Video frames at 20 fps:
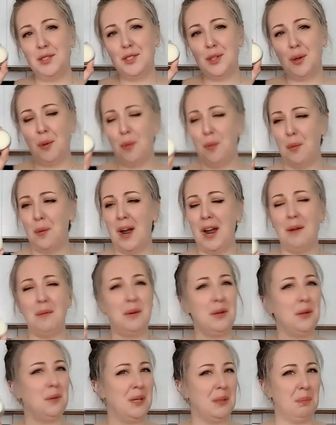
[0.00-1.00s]
So why
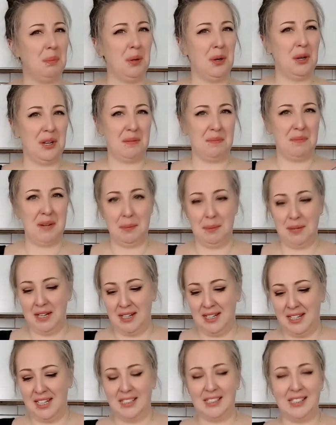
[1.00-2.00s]
would we put maybe a
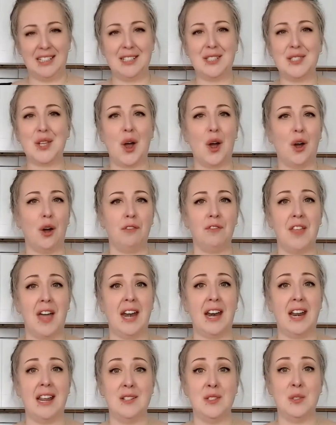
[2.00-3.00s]
healing salve
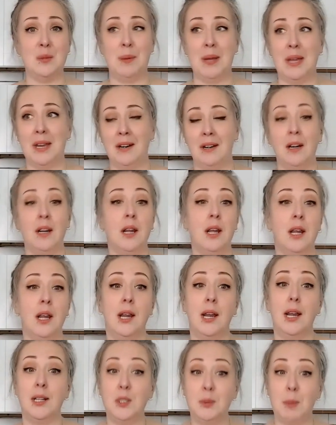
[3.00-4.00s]
that has been
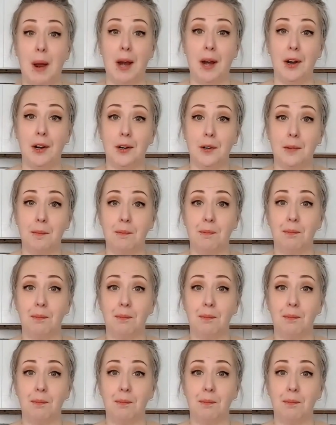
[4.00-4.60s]
expired?